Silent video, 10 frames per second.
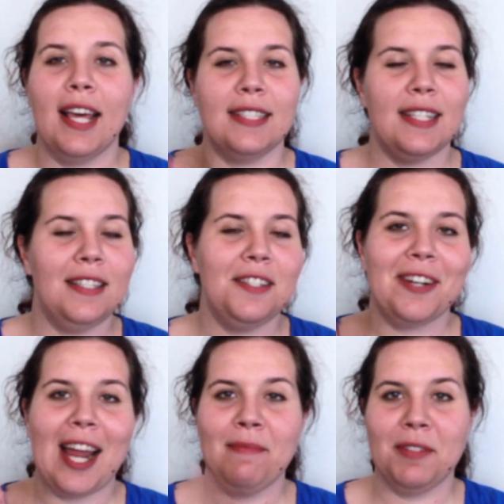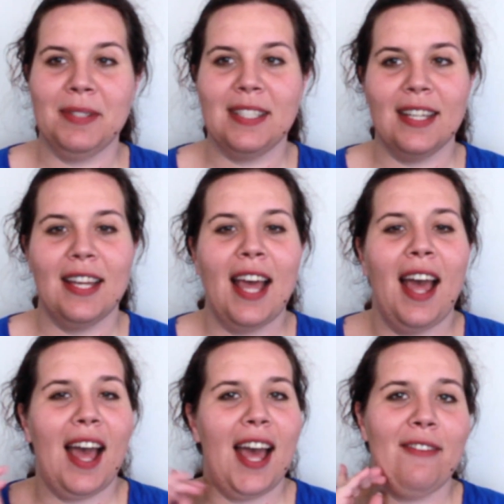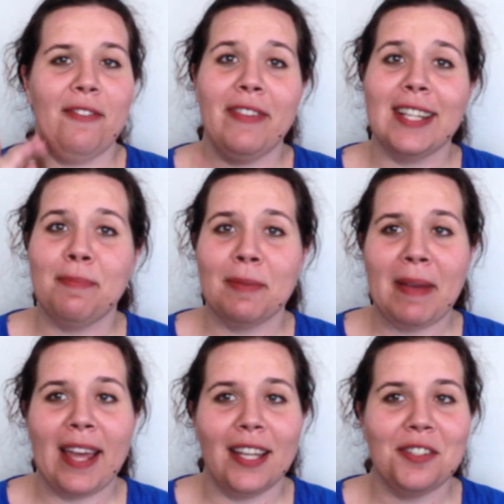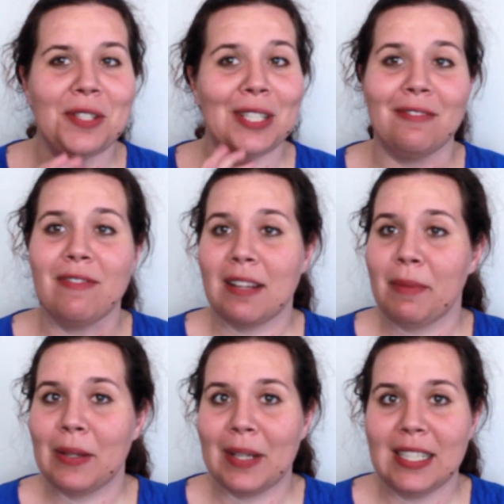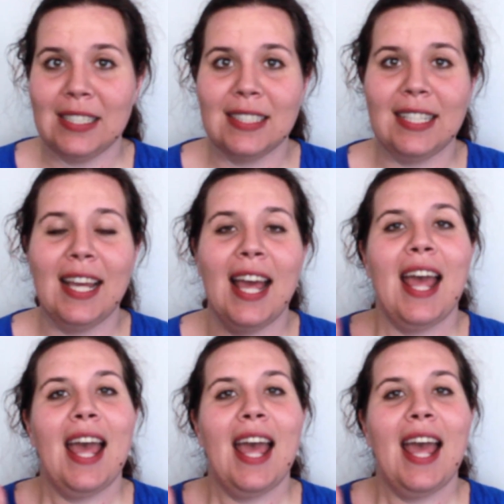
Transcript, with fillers: That's Instagram, Twitter. I have a Facebook page, so you can find me quite easily.